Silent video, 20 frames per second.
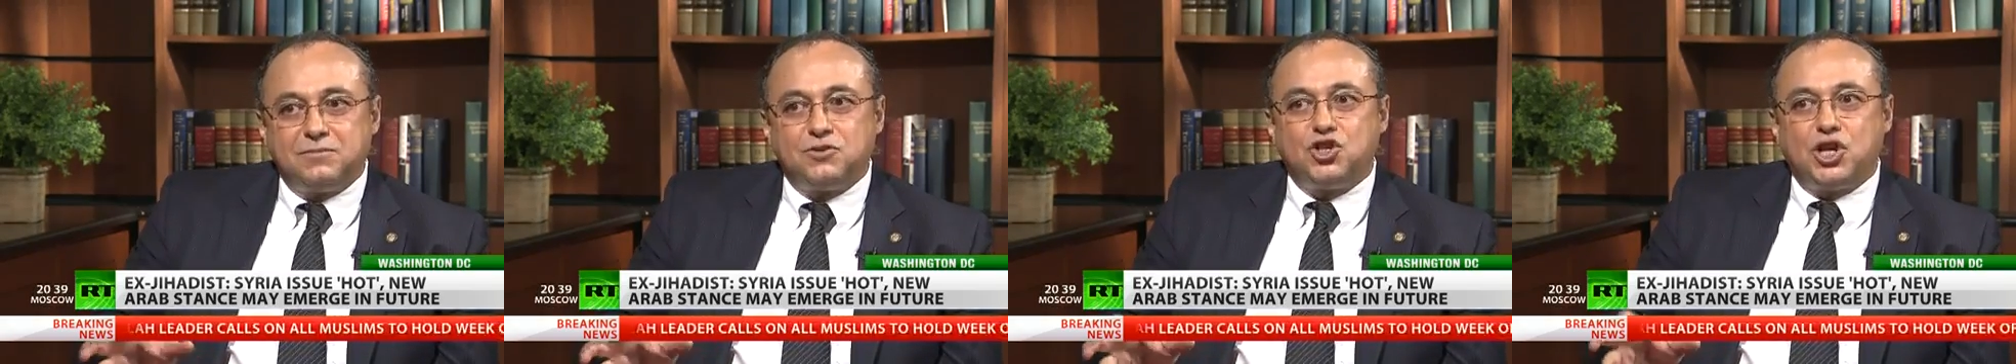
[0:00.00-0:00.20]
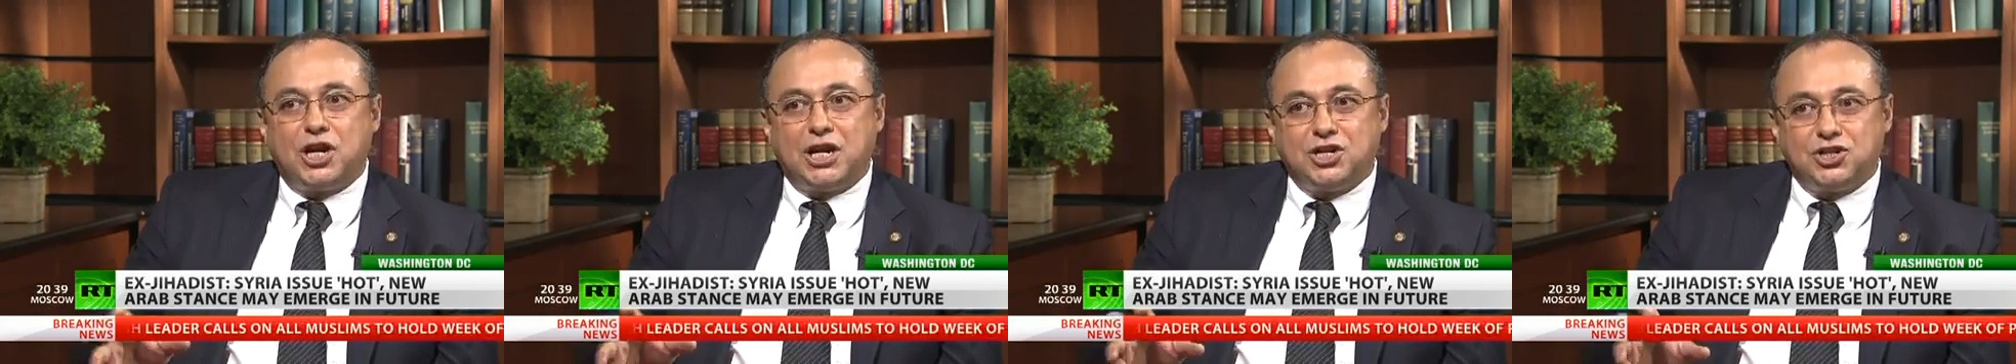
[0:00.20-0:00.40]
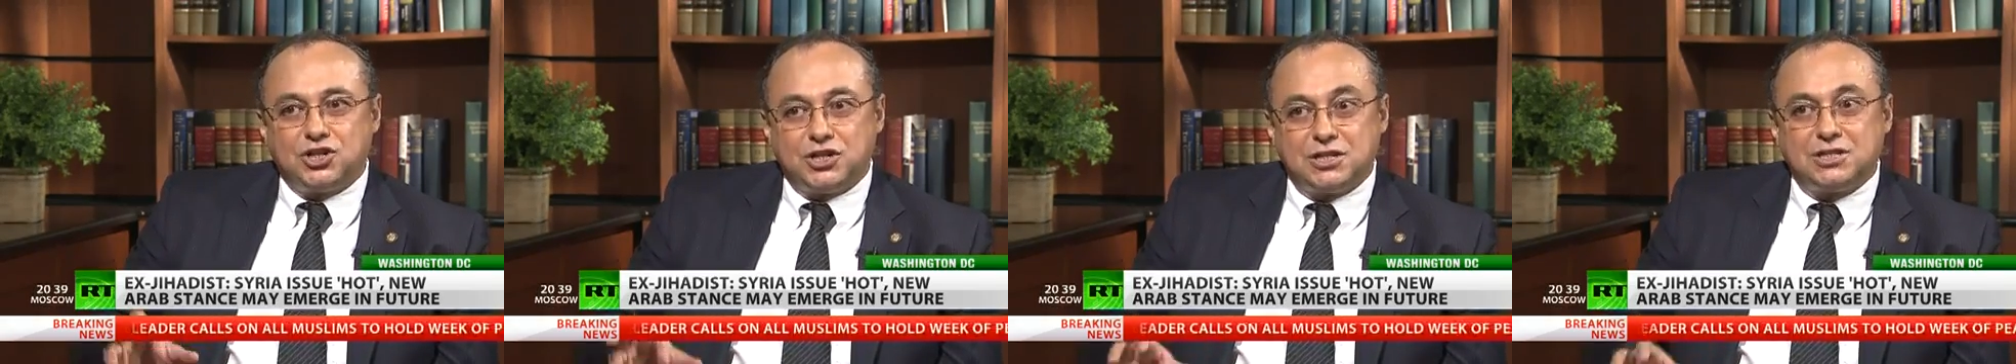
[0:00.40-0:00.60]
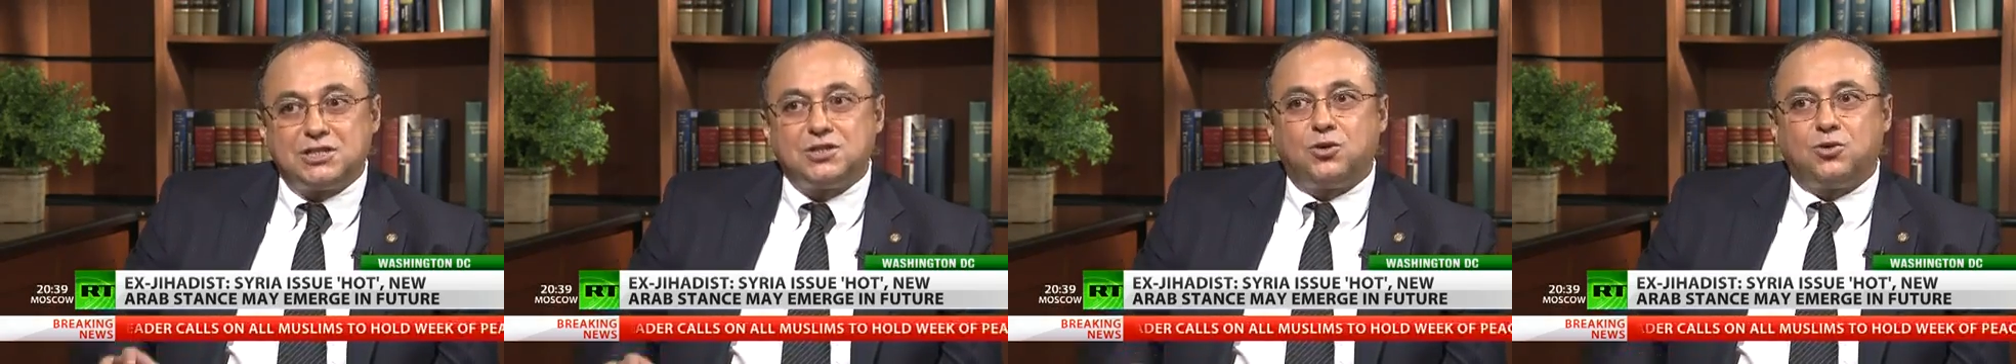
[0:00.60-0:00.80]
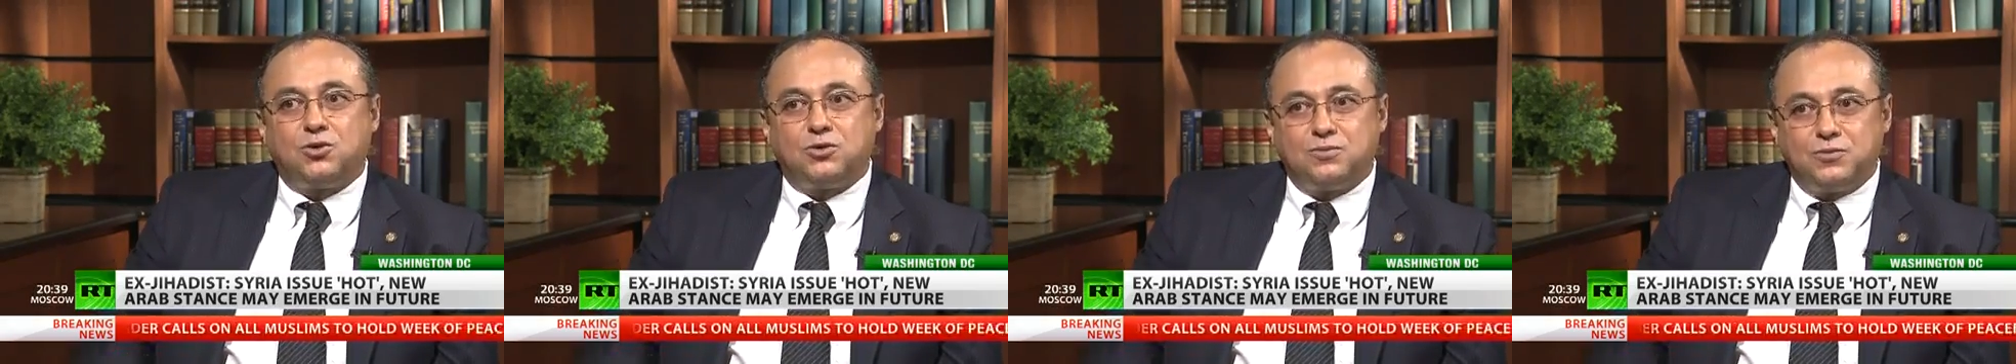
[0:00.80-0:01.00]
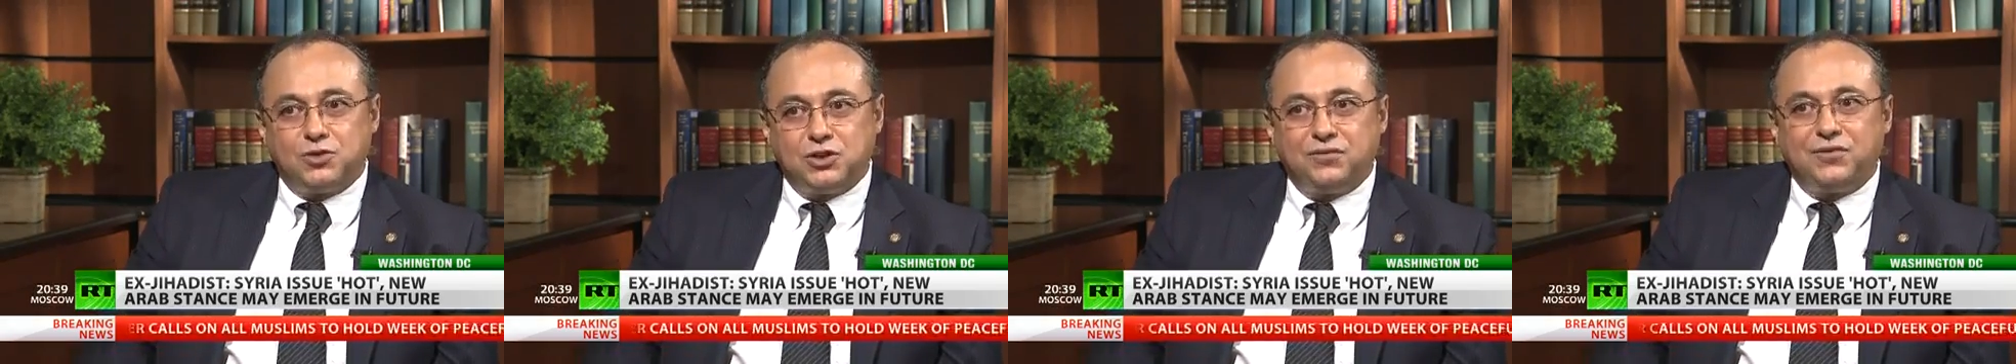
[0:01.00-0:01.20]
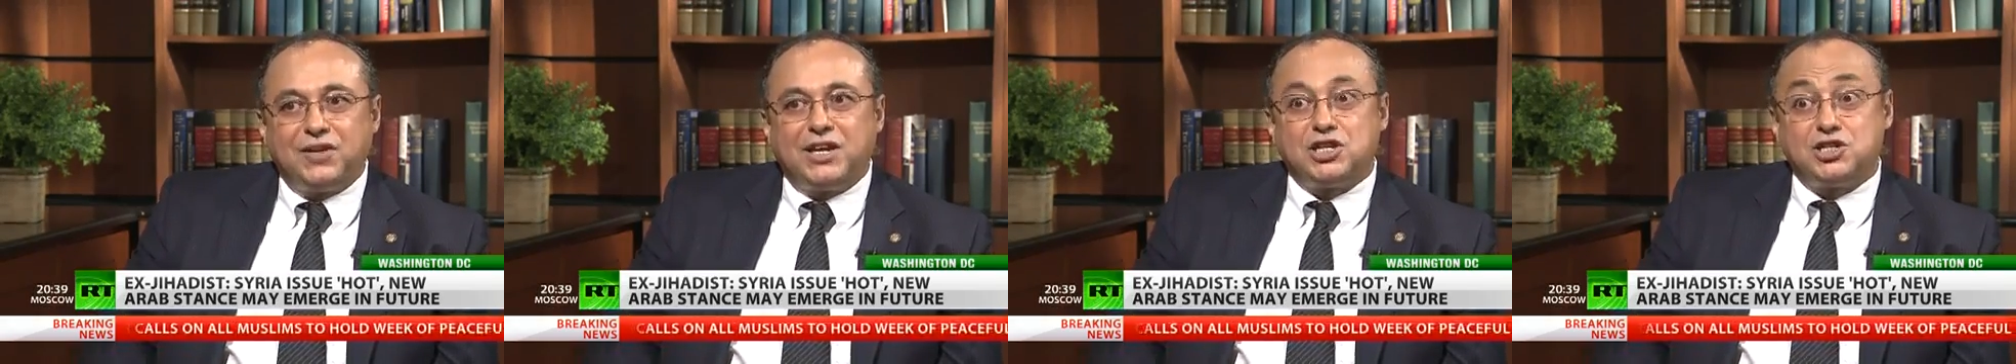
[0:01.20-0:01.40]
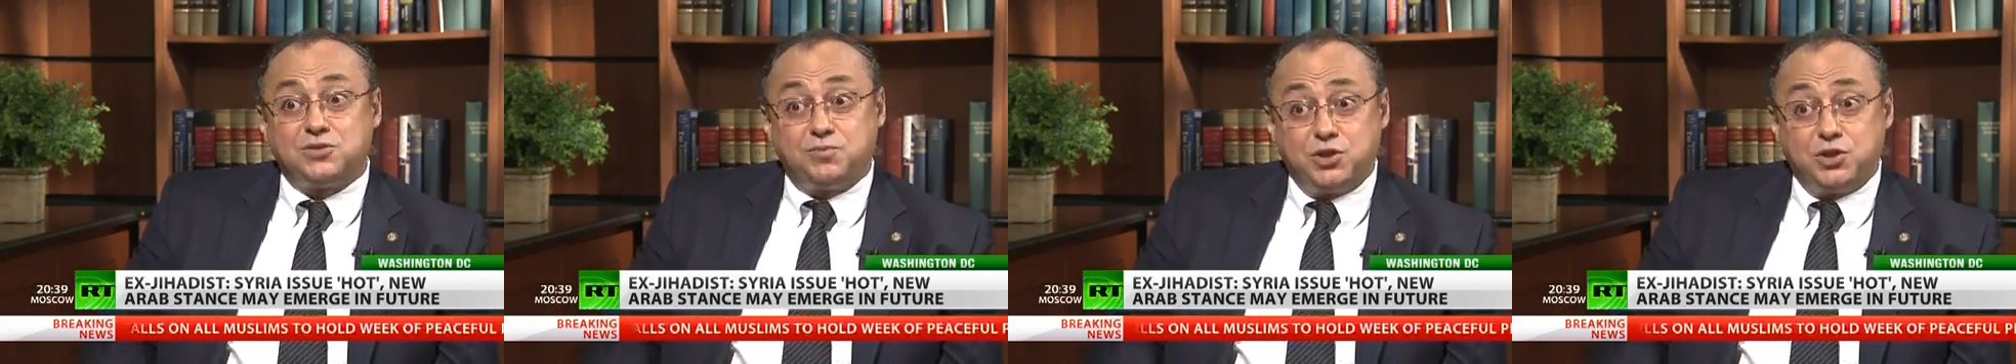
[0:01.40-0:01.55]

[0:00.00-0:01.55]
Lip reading: changes or modifications.